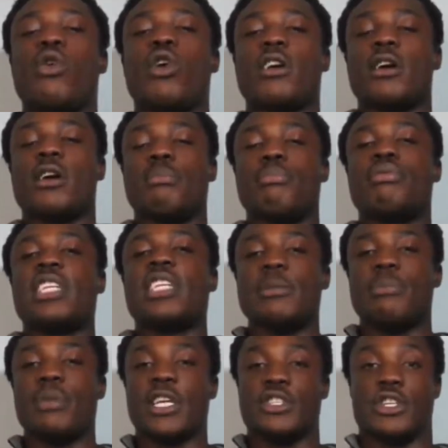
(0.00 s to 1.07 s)
complete
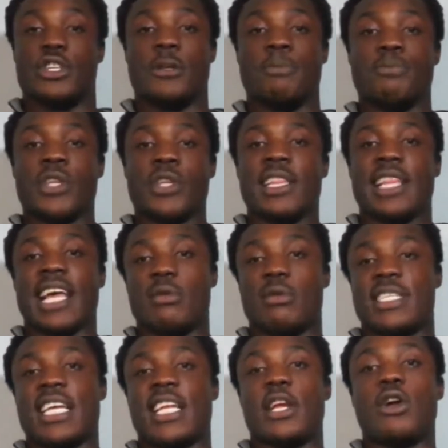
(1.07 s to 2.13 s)
picture. Like we
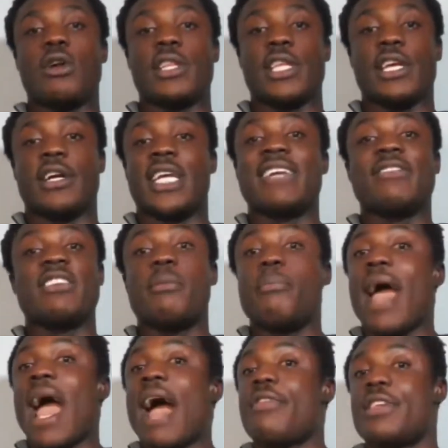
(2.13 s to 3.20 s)
said earlier, even
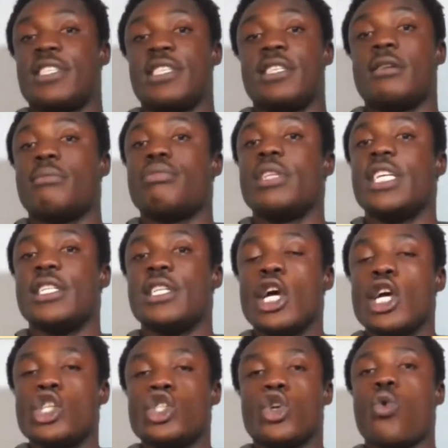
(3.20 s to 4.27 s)
math is incomplete.
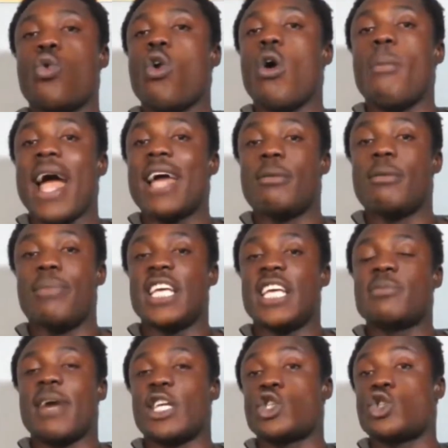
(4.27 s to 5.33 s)
So who am I to base
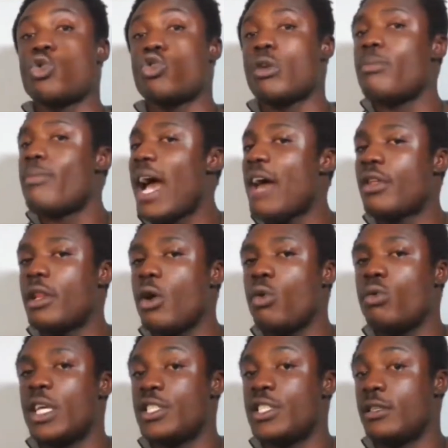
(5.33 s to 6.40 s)
my truth on math alone?
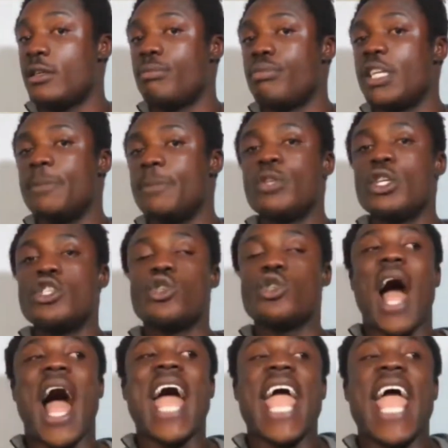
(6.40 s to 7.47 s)
It's incomplete. So
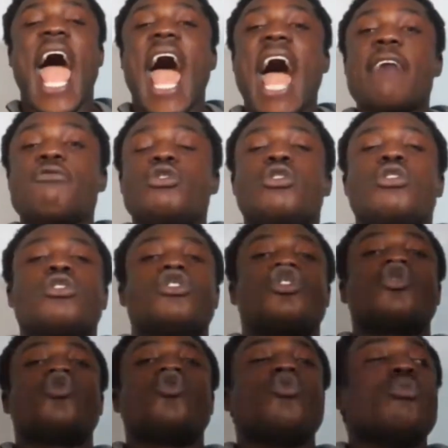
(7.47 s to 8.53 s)
I have to
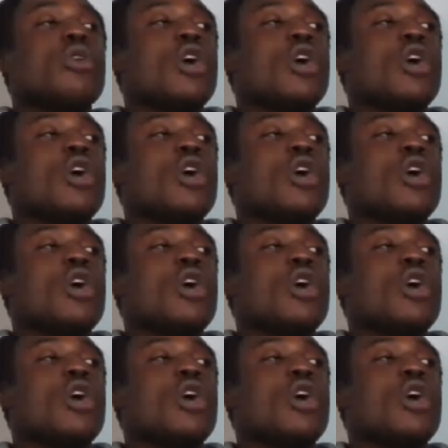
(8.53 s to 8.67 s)
consume